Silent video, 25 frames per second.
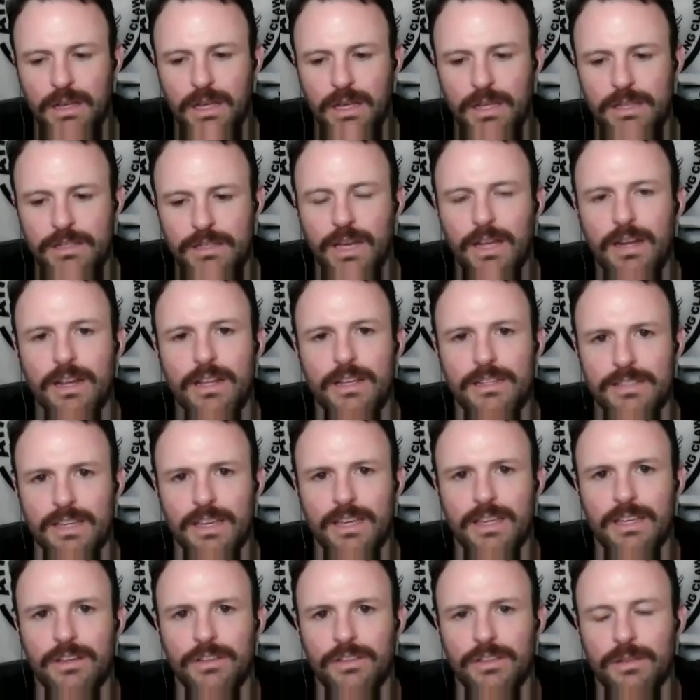He died because I
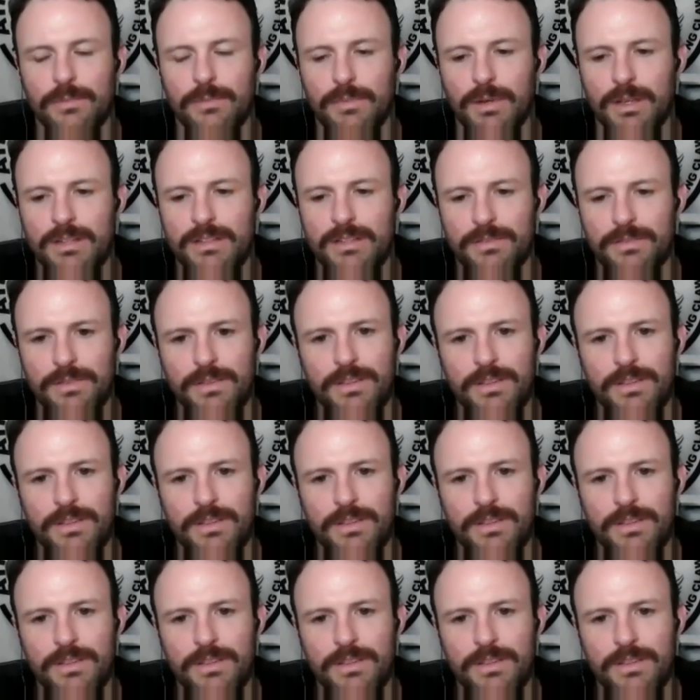killed him on the